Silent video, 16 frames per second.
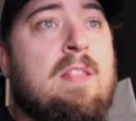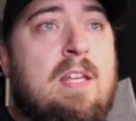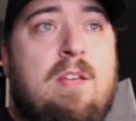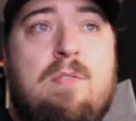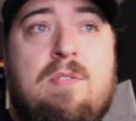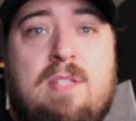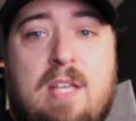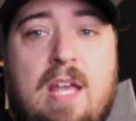they
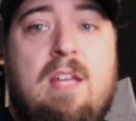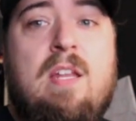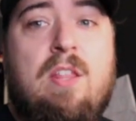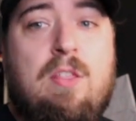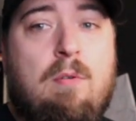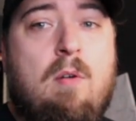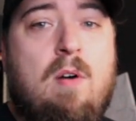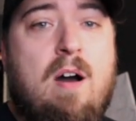used the
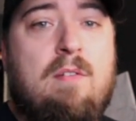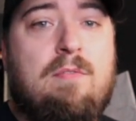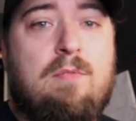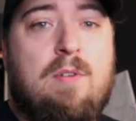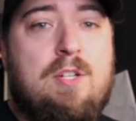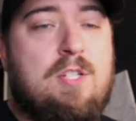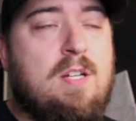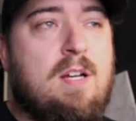indie throw off,
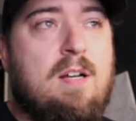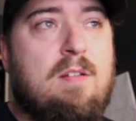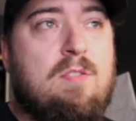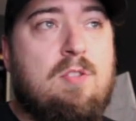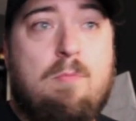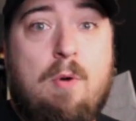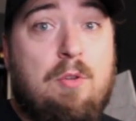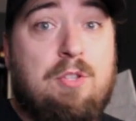which
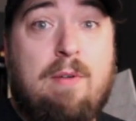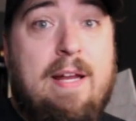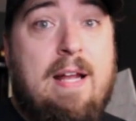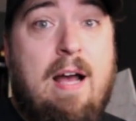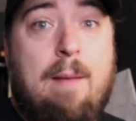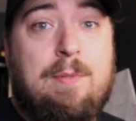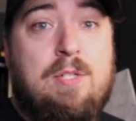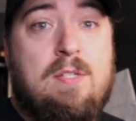they're both
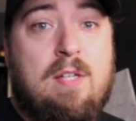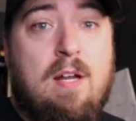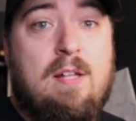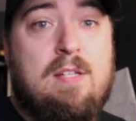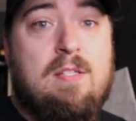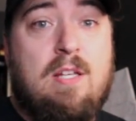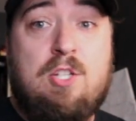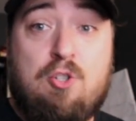great options,
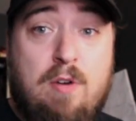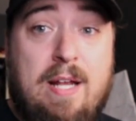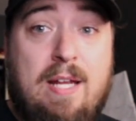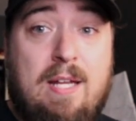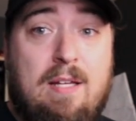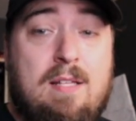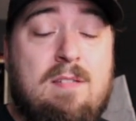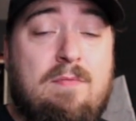honestly.
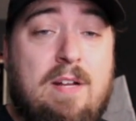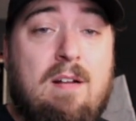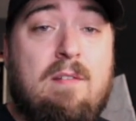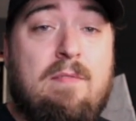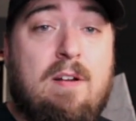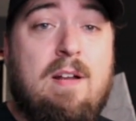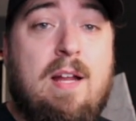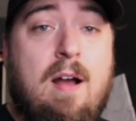Trick is
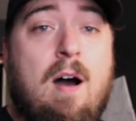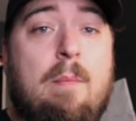very, very